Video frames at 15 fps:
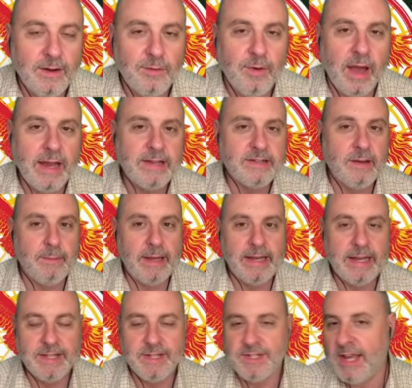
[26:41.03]
Right, I mean,
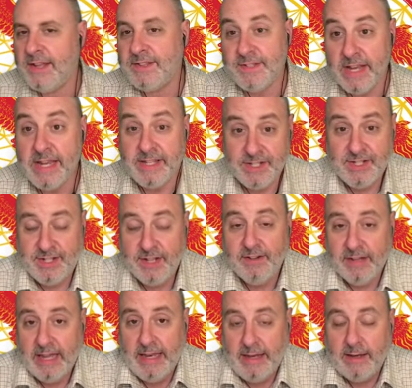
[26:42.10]
it's it's it's still
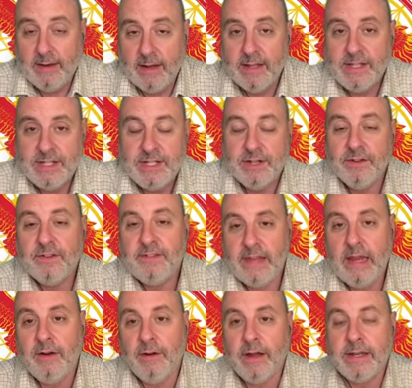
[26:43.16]
hidden. It's still
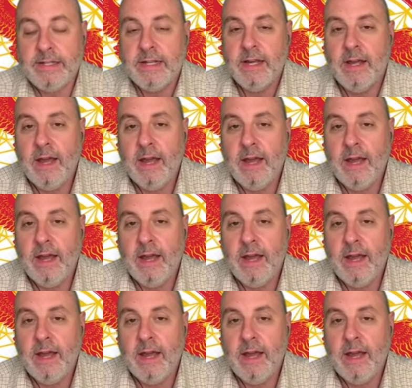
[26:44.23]
secret.